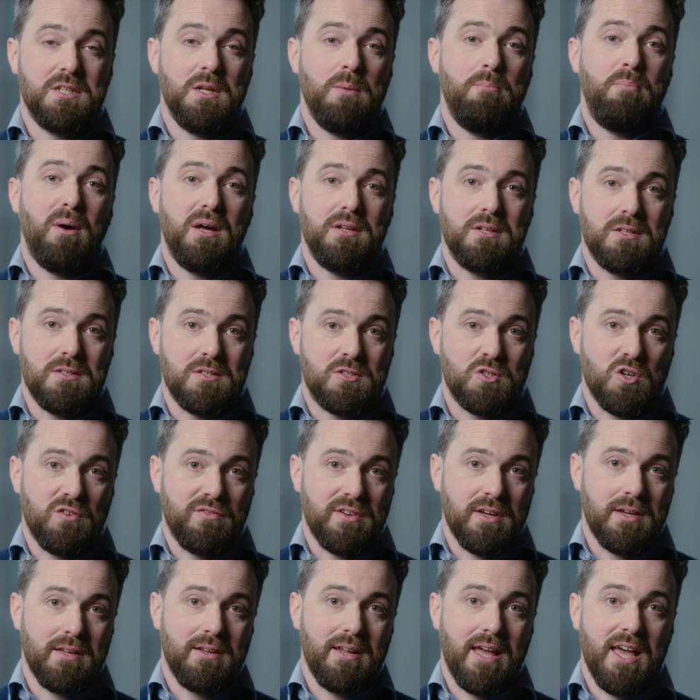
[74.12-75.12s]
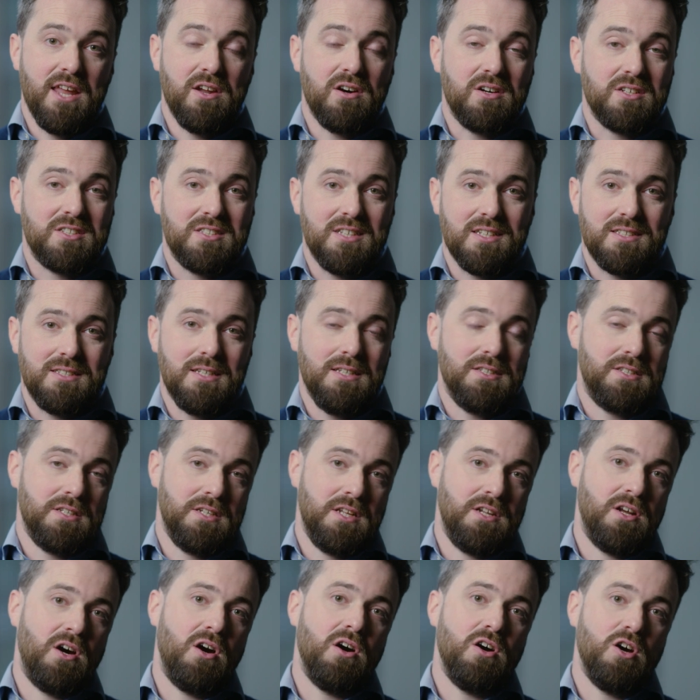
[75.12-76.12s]
an abundance of it in our cities
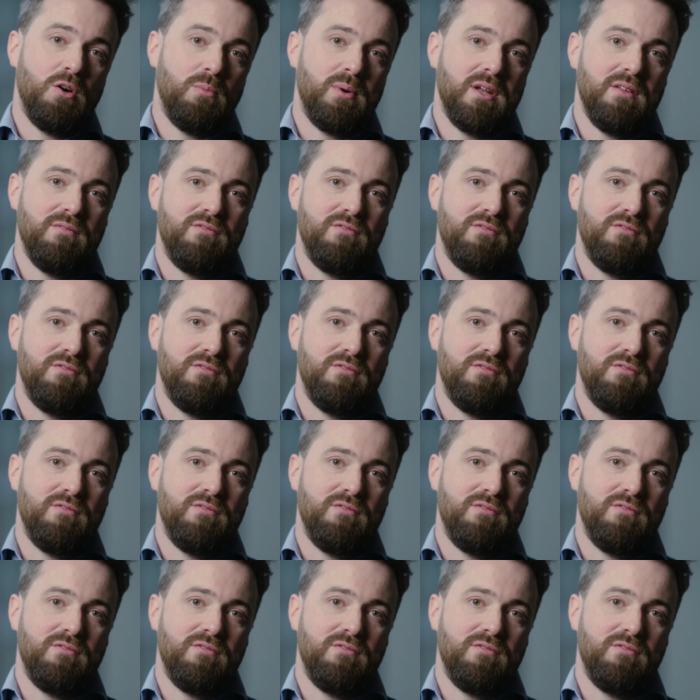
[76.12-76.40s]
and in our urban